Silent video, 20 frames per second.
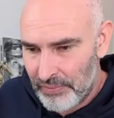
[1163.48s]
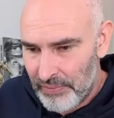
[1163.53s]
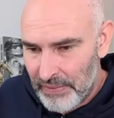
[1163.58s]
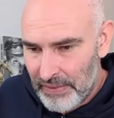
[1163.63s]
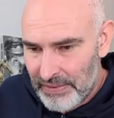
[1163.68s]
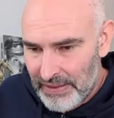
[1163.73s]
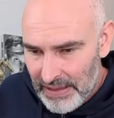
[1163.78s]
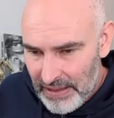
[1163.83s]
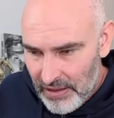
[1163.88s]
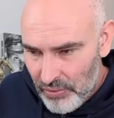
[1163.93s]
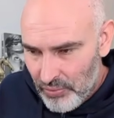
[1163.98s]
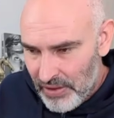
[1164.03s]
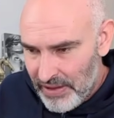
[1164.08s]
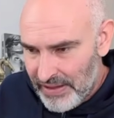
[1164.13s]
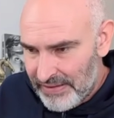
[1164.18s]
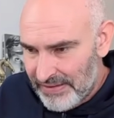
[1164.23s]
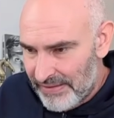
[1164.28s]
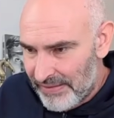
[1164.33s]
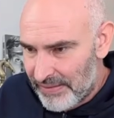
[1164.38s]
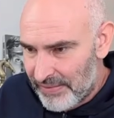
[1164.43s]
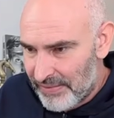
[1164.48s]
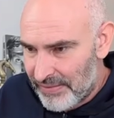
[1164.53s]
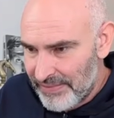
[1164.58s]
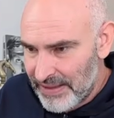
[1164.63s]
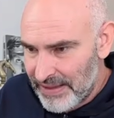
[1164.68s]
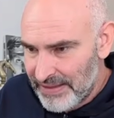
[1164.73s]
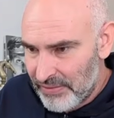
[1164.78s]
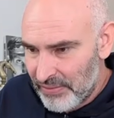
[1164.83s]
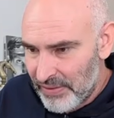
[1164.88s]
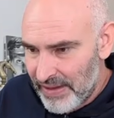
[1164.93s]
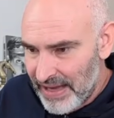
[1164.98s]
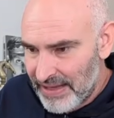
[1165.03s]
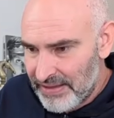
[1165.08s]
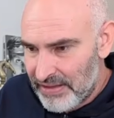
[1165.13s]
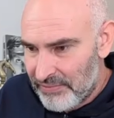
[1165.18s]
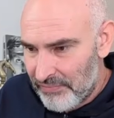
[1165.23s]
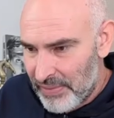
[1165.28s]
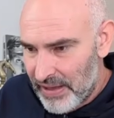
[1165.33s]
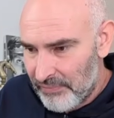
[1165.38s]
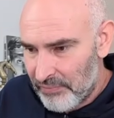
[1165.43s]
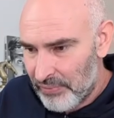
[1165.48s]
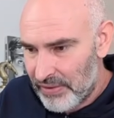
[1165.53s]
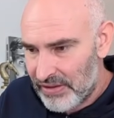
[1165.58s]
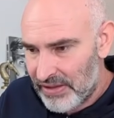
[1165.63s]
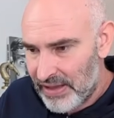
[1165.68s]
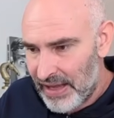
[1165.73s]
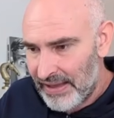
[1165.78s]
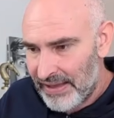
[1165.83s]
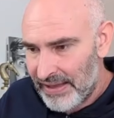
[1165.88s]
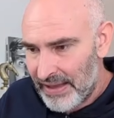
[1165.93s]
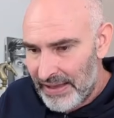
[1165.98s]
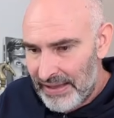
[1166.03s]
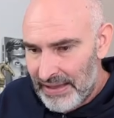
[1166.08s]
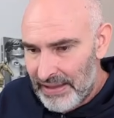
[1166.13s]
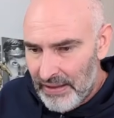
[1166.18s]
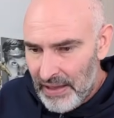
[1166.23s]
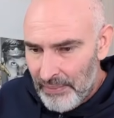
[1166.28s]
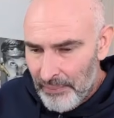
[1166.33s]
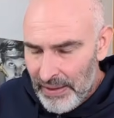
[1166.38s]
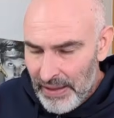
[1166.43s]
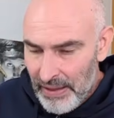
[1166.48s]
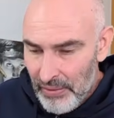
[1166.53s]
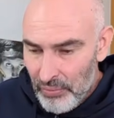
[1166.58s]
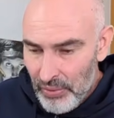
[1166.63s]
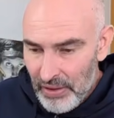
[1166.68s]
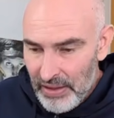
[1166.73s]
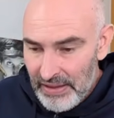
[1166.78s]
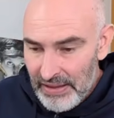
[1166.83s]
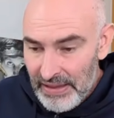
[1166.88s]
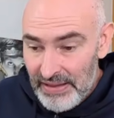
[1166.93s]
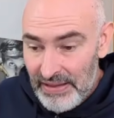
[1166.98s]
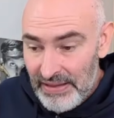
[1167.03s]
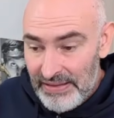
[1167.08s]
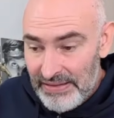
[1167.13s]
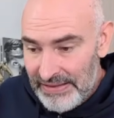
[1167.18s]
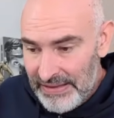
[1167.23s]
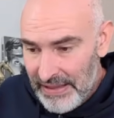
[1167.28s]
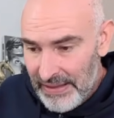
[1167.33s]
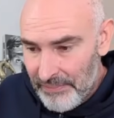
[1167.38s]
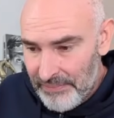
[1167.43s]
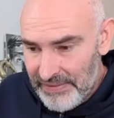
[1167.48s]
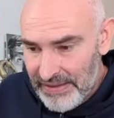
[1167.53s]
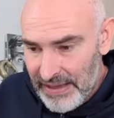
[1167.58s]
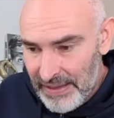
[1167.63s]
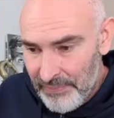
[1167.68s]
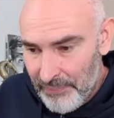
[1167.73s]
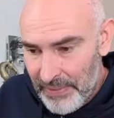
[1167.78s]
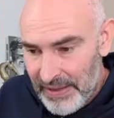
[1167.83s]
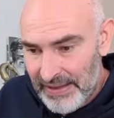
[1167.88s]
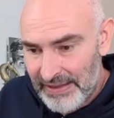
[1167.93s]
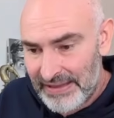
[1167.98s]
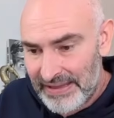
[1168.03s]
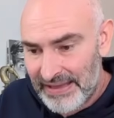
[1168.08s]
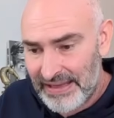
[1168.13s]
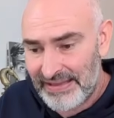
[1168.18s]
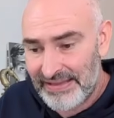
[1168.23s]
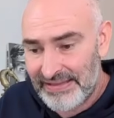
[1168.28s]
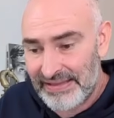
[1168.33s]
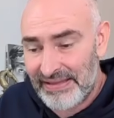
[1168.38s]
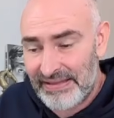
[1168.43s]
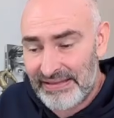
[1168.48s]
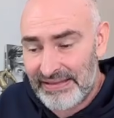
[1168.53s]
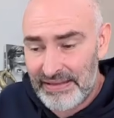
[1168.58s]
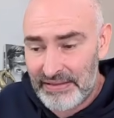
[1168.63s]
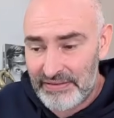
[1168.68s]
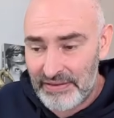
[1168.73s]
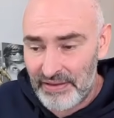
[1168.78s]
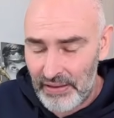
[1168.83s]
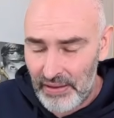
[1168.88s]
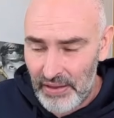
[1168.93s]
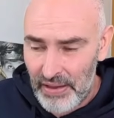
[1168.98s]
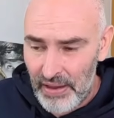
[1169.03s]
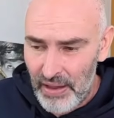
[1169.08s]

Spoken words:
He queens, takes on h5 with check, and here I played quickly. Same thing, I played king e7.